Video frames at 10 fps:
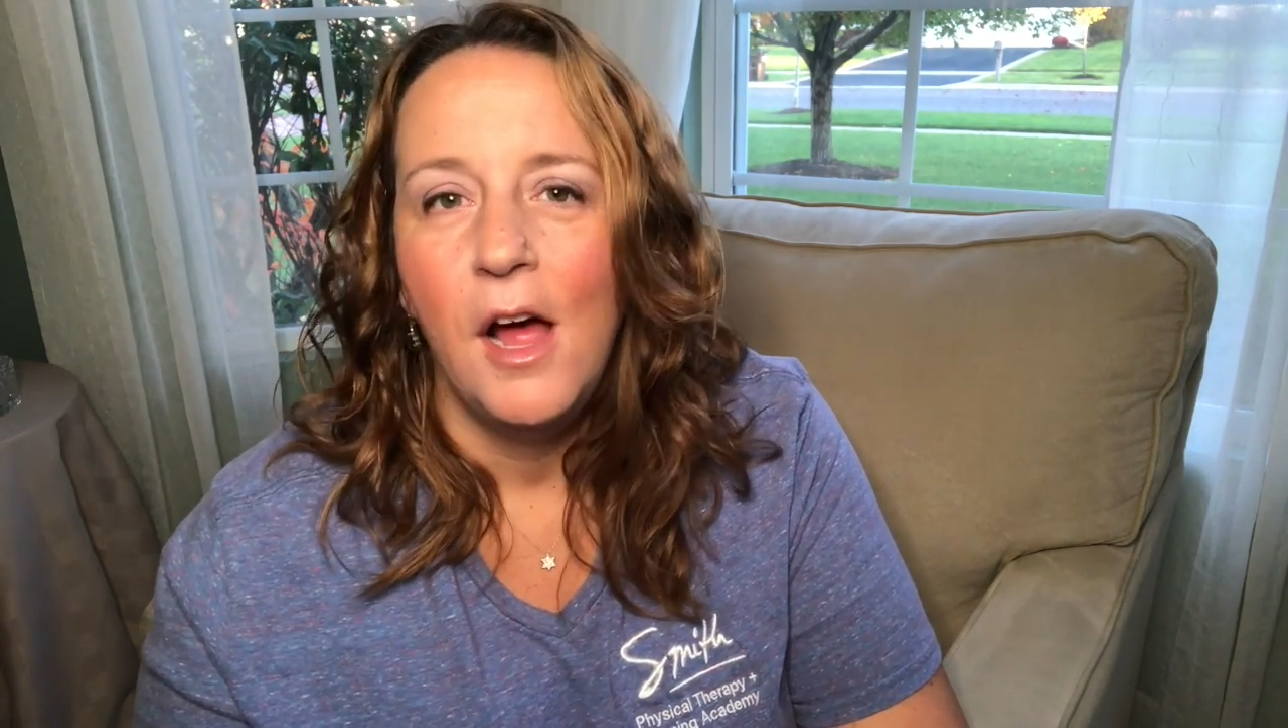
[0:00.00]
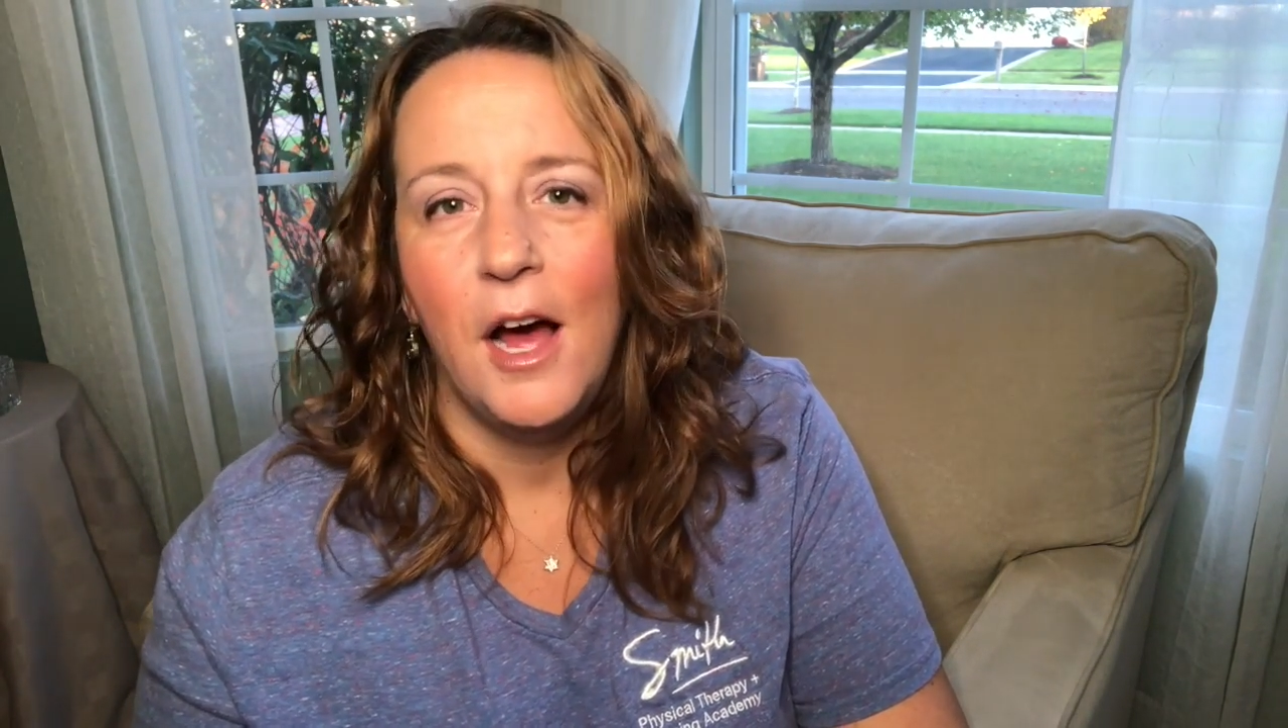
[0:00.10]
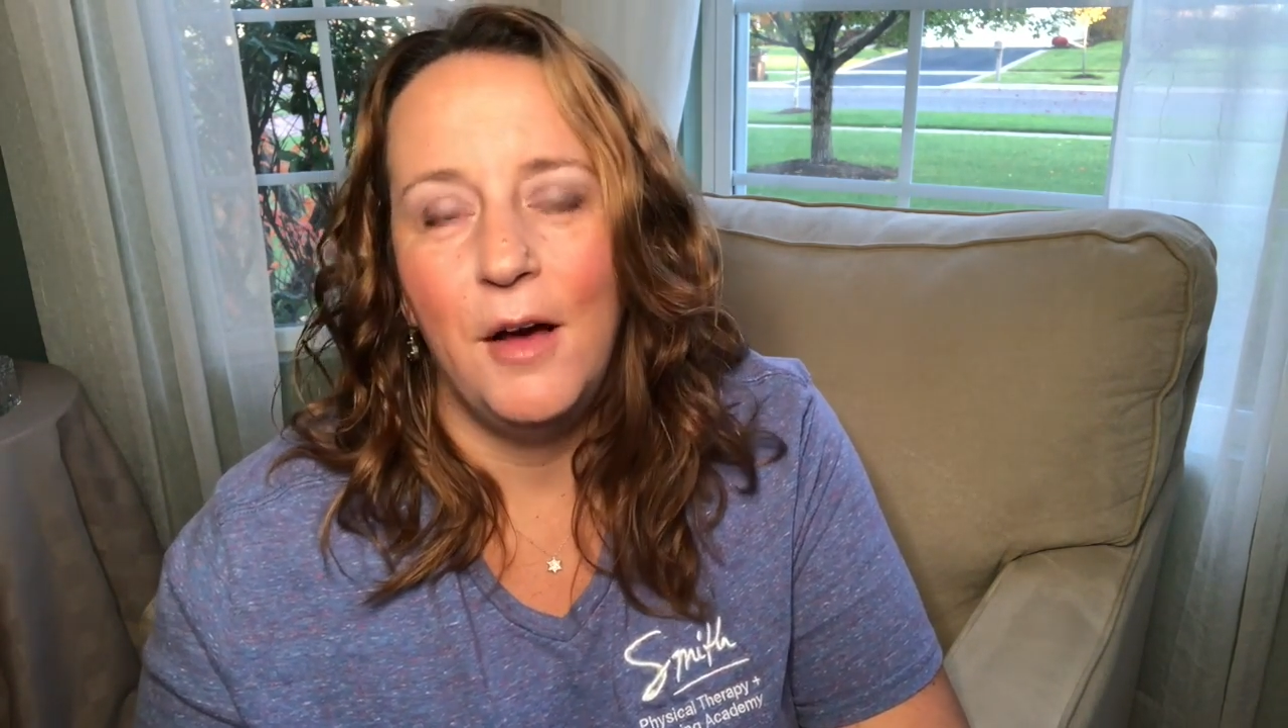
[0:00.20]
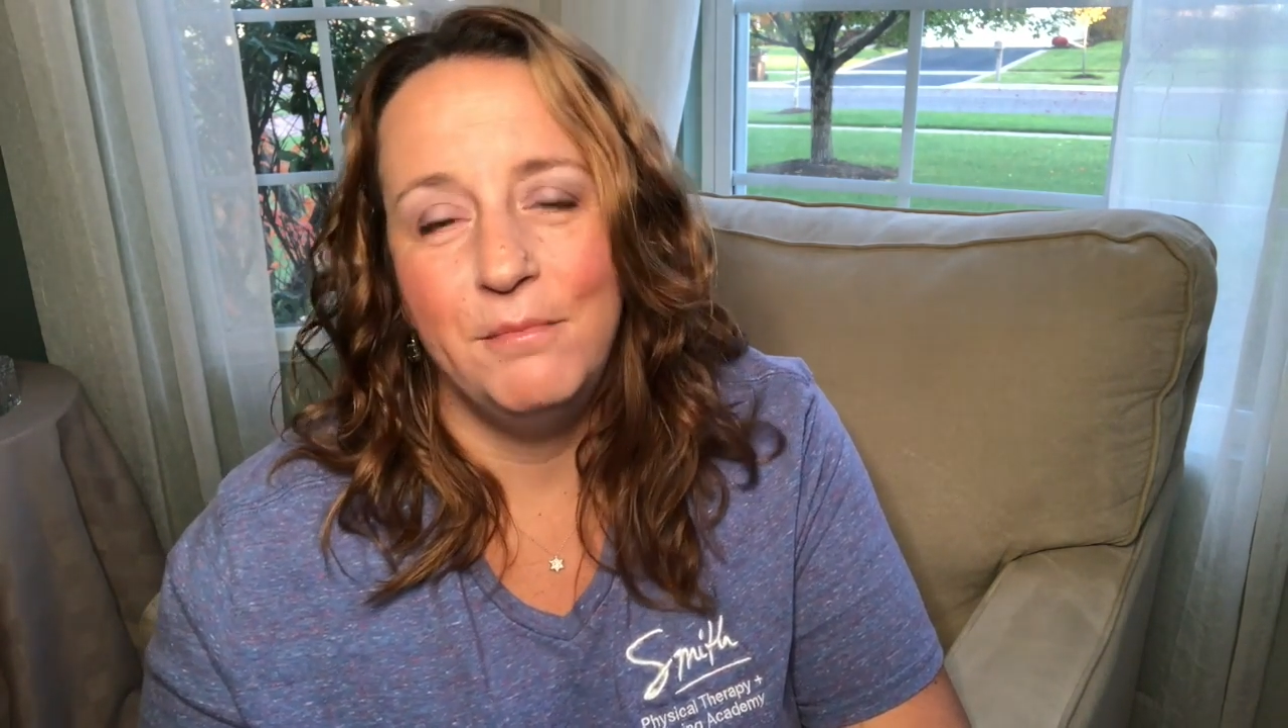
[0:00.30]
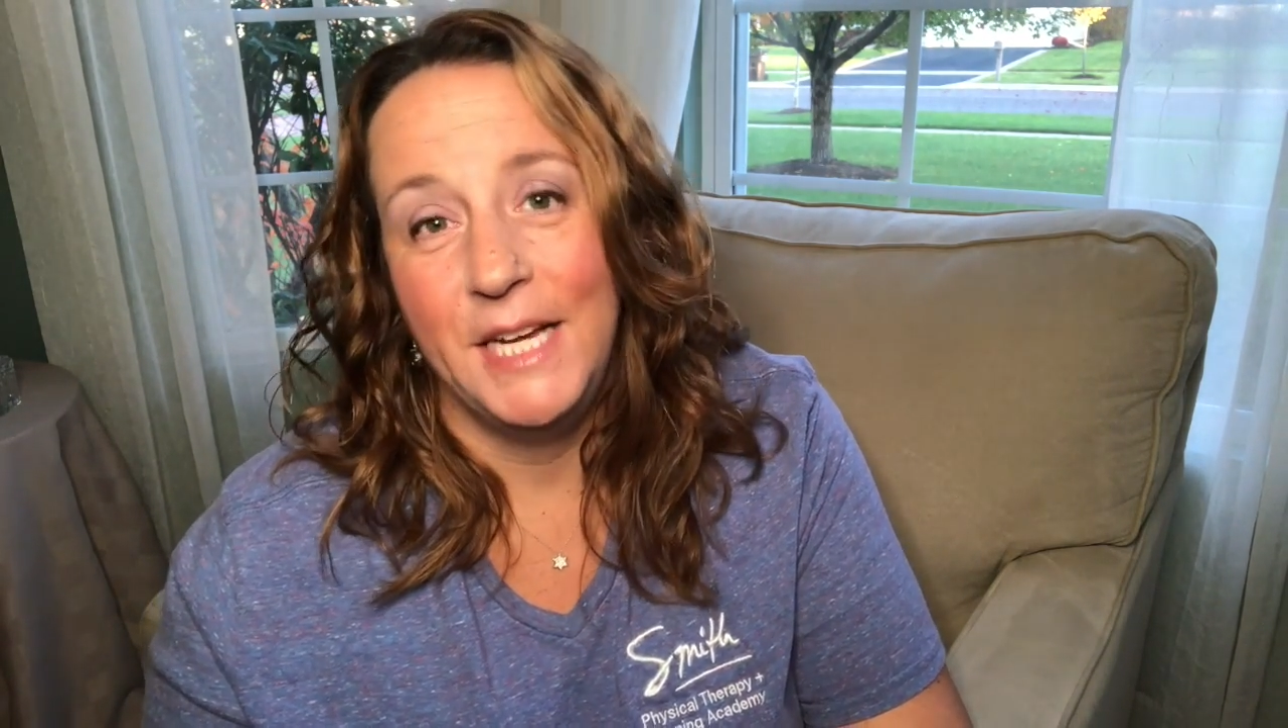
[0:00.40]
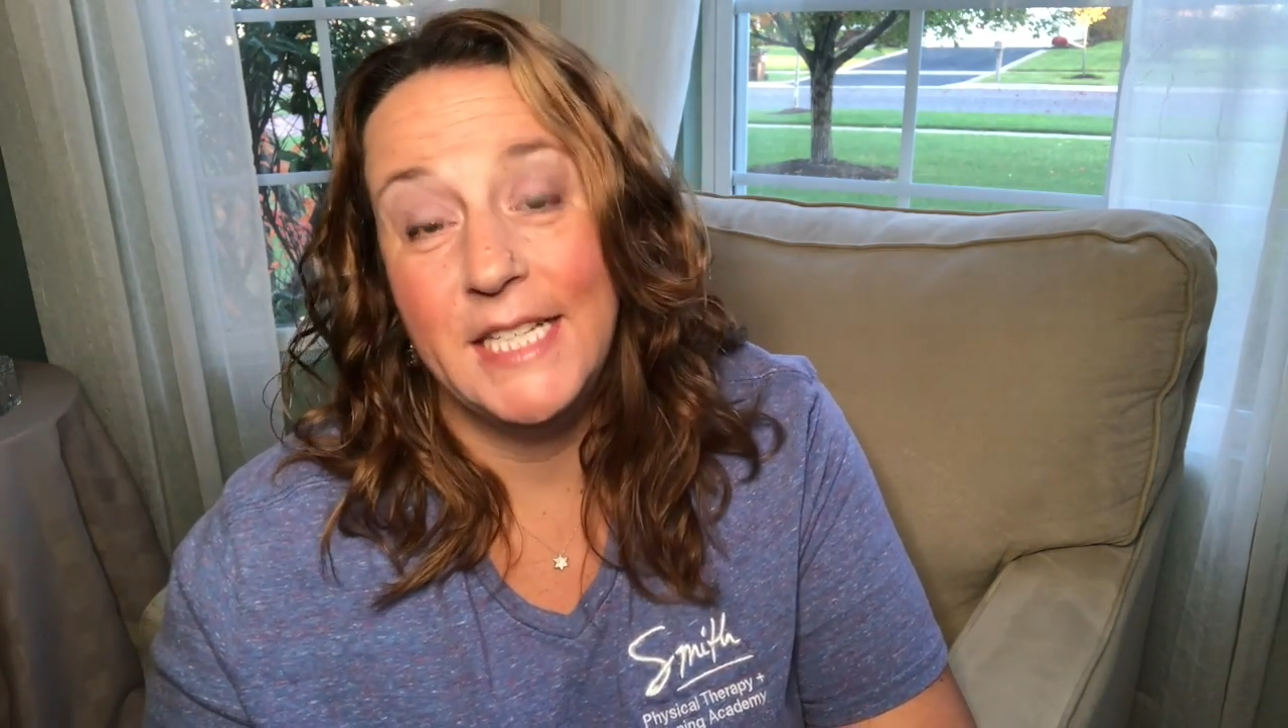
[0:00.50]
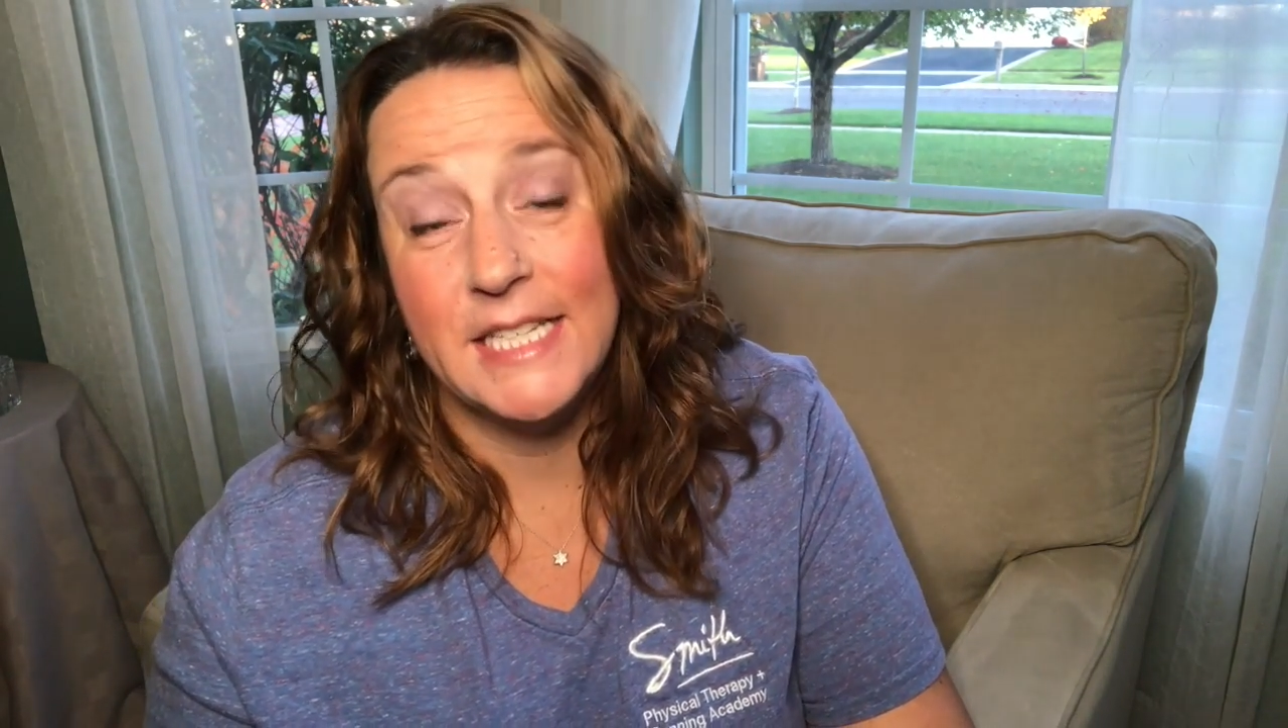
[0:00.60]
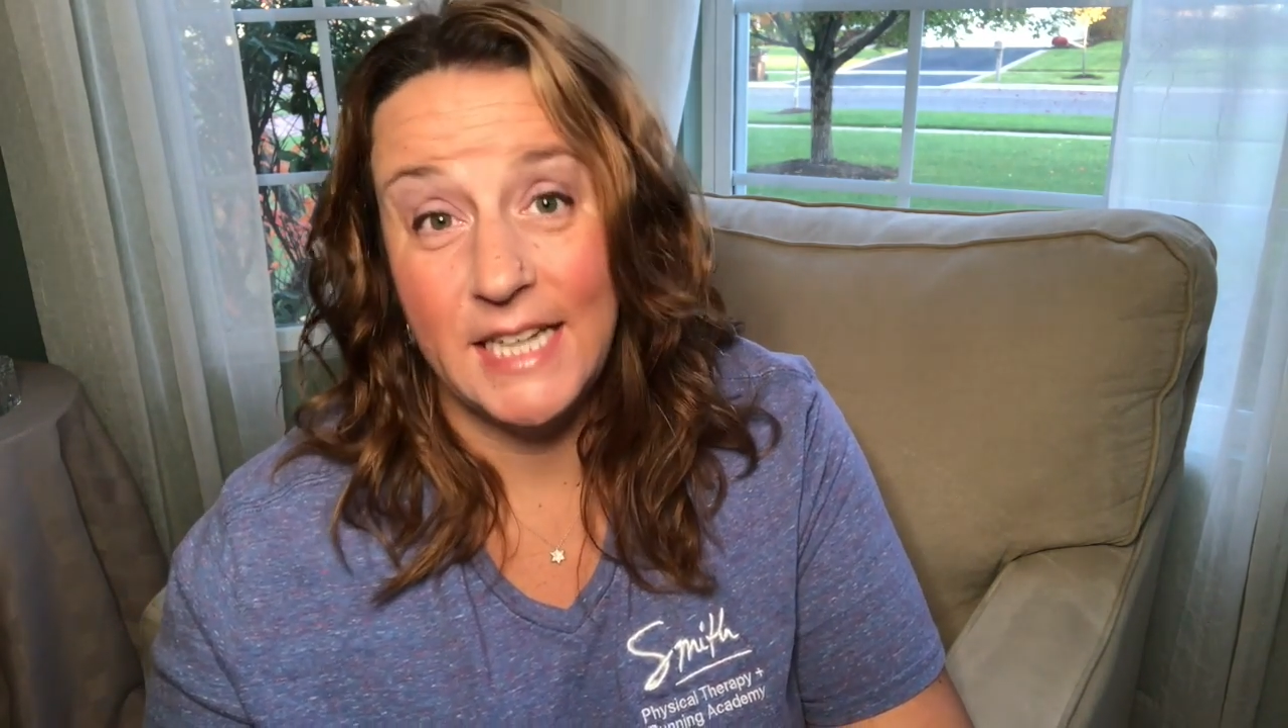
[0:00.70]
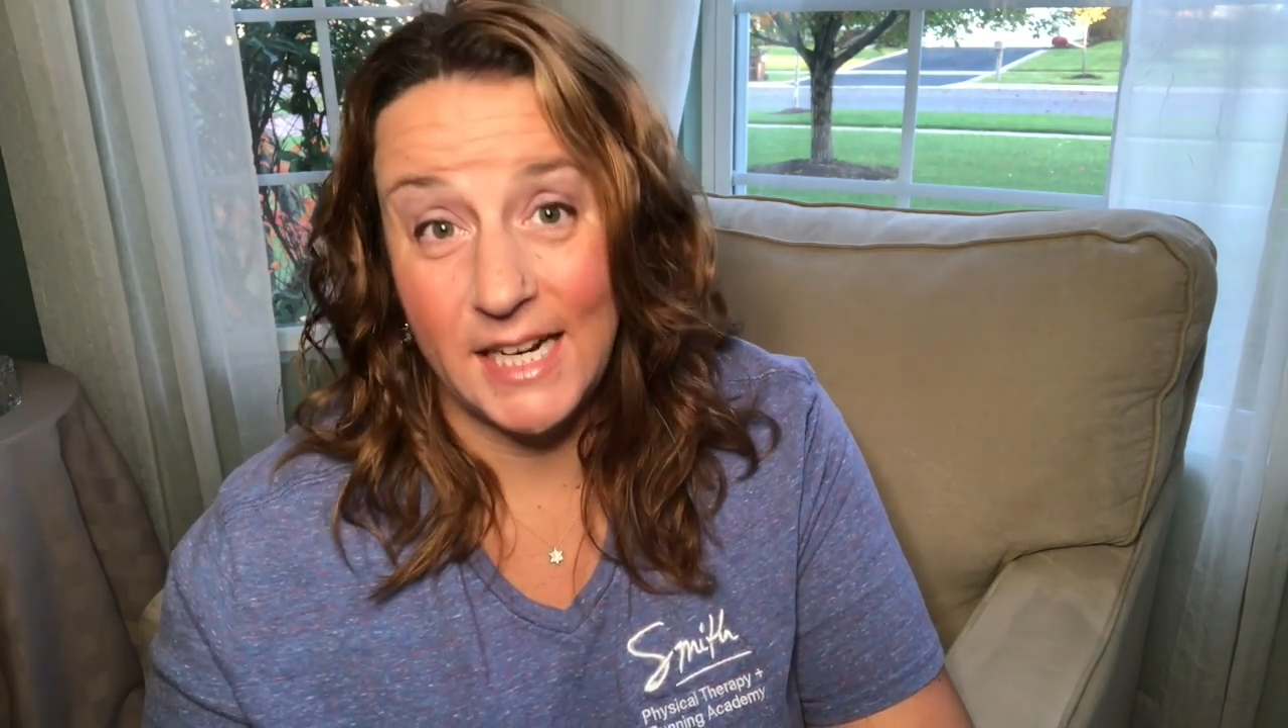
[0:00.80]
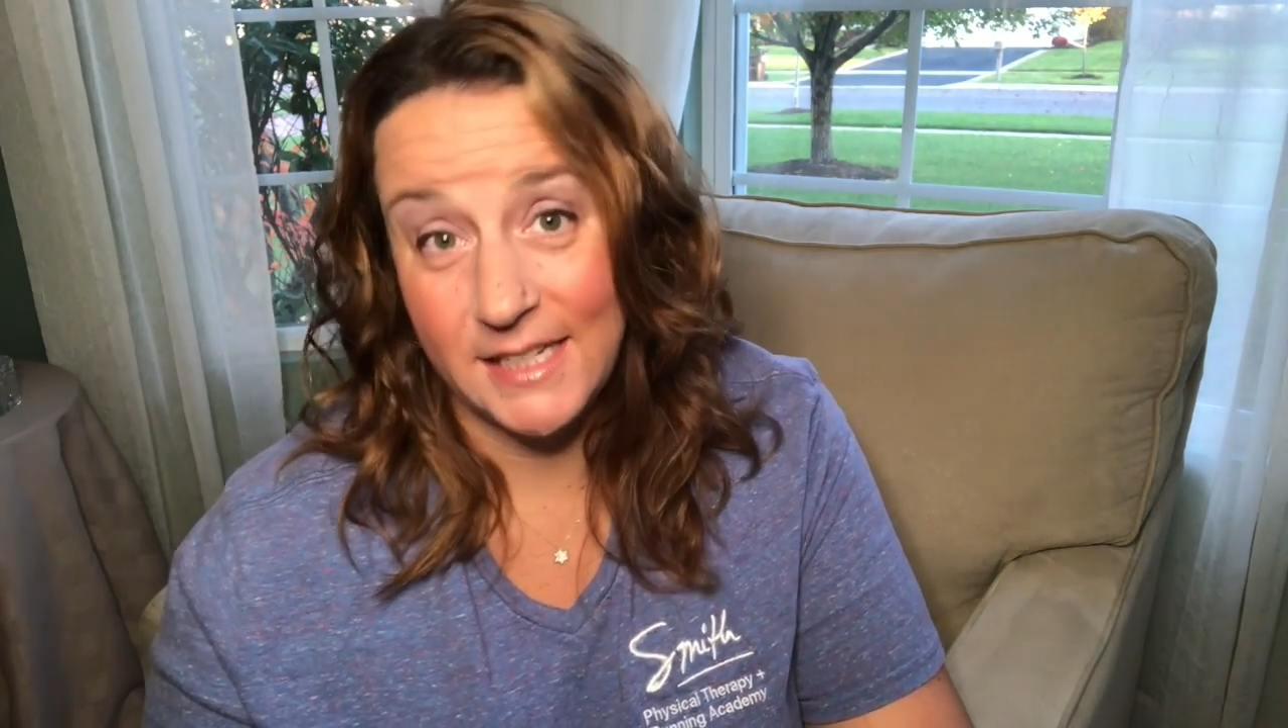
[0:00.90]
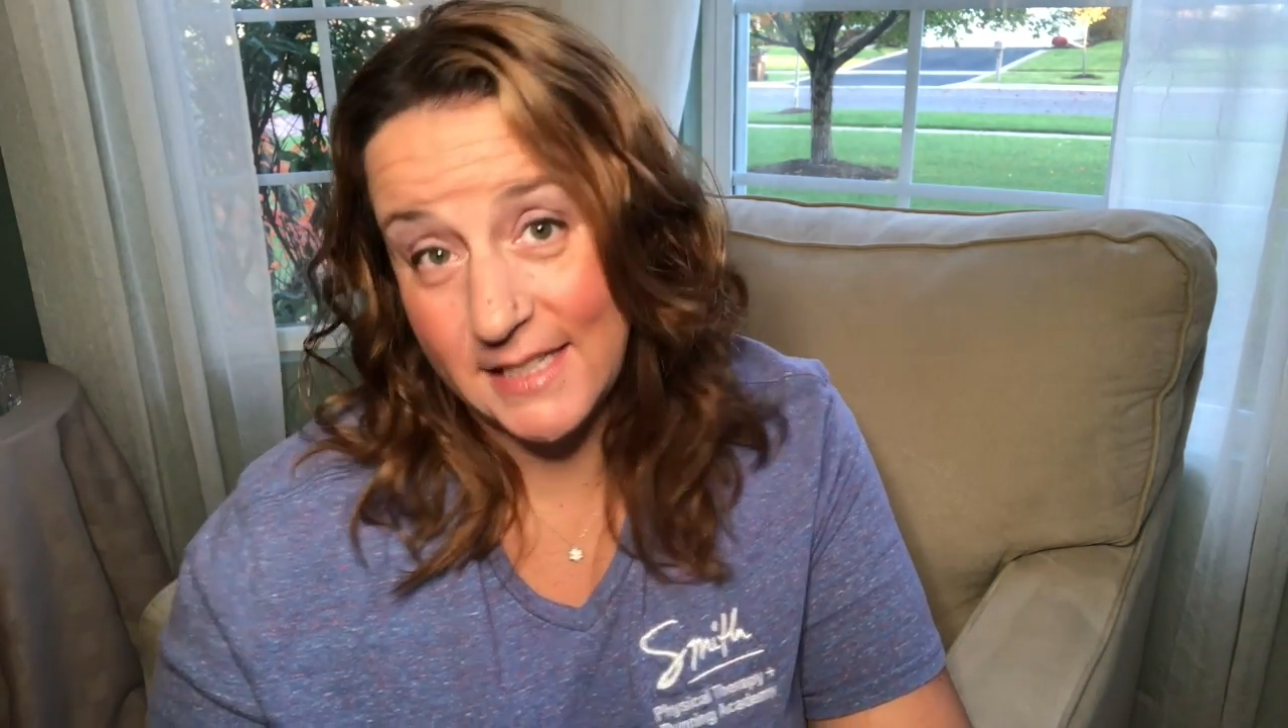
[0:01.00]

Um, it's nice